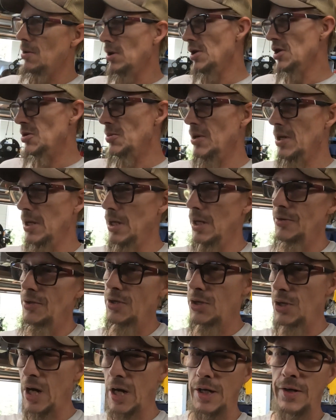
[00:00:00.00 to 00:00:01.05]
at least we can get the
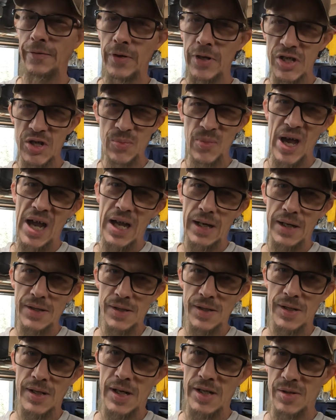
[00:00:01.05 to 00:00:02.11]
tranny front to back, because
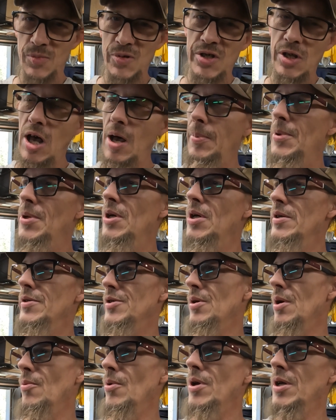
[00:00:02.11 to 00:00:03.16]
it's got some slop in there.
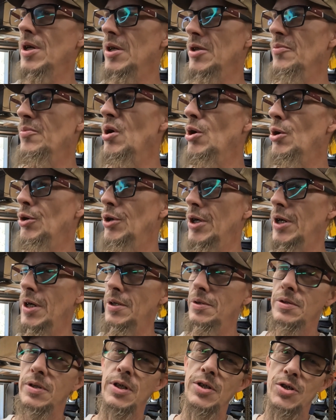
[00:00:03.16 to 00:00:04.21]
So I want to get the motor
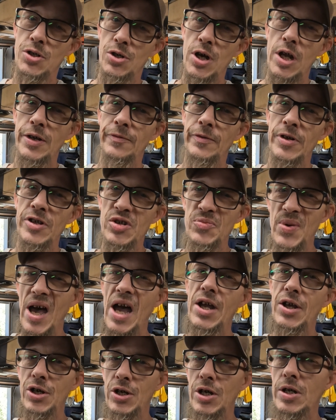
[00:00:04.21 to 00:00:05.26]
in, get the tranny front to
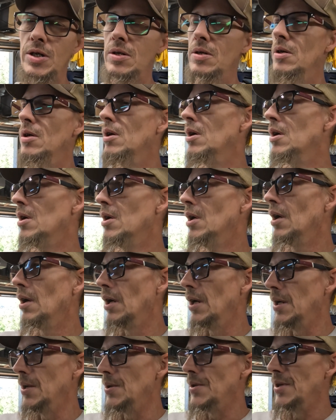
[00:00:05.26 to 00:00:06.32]
back good,
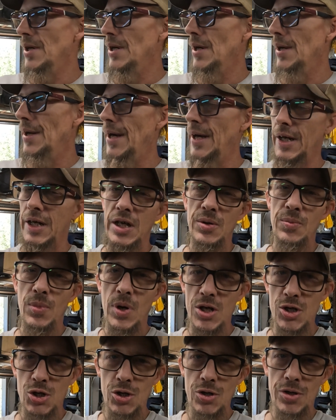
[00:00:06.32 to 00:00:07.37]
and then I can
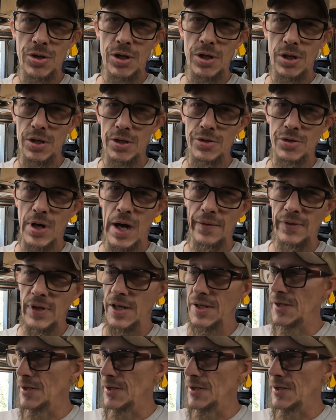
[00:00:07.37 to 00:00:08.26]
measure the driveline